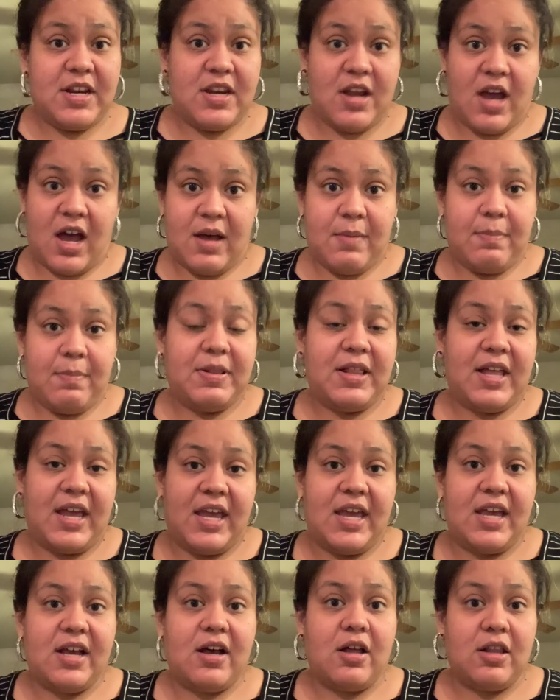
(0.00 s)
not
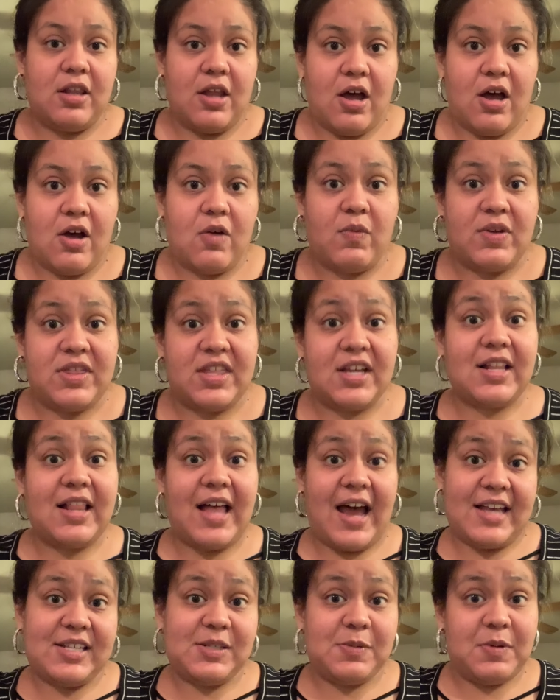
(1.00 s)
playing along with the
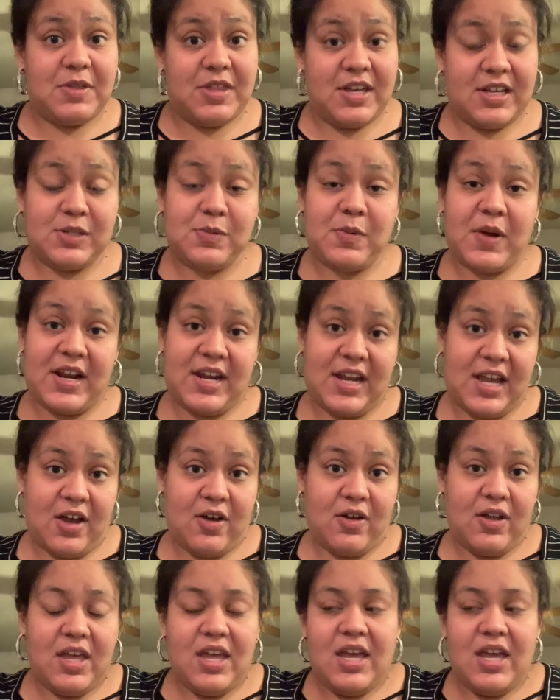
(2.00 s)
class with us right now.